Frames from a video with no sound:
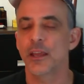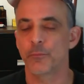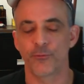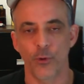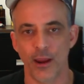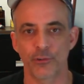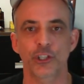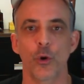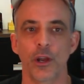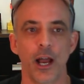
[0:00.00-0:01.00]
before ever
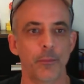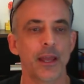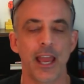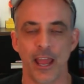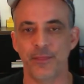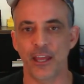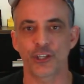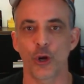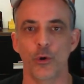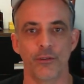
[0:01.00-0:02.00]
showing up at that
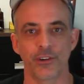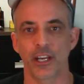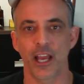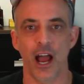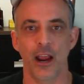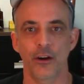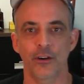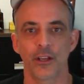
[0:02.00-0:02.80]
show and ever getting hired.